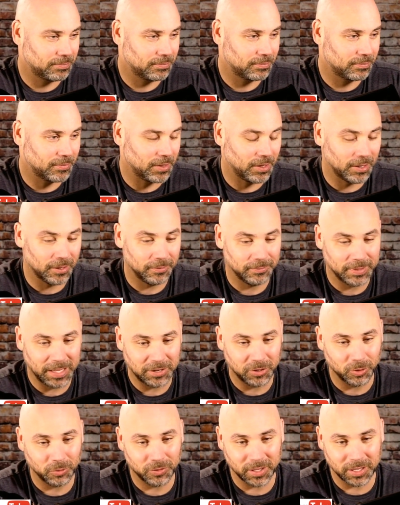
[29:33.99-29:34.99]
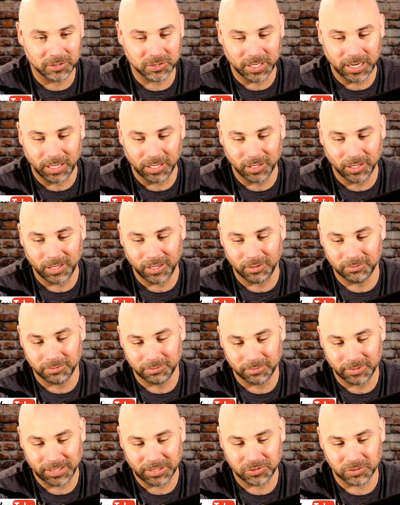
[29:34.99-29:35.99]
You know, I do things that I love.
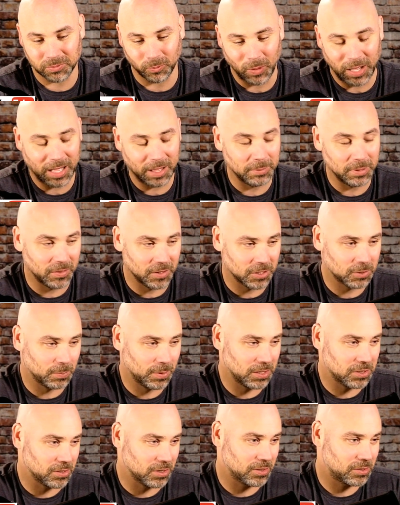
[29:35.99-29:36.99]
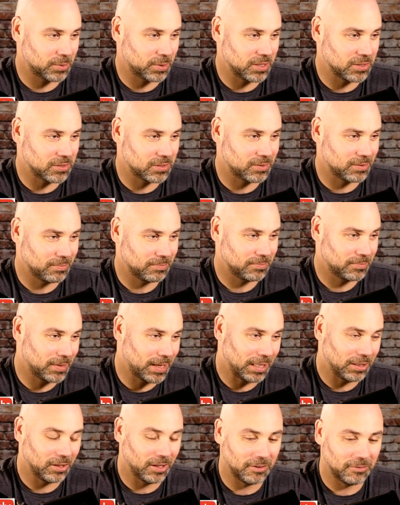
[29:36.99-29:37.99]
That's why I'm in this business, because I
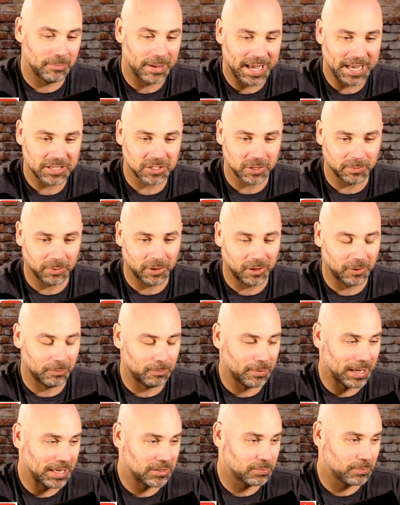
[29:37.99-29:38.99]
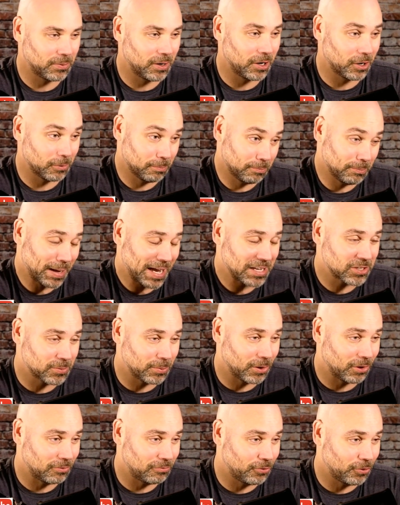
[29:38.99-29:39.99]
love basketball and baseball, or
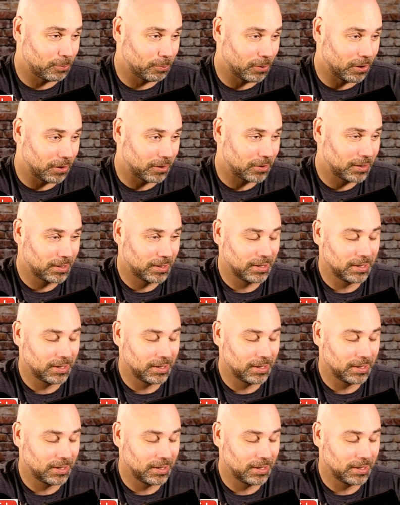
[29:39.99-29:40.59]
basketball and football.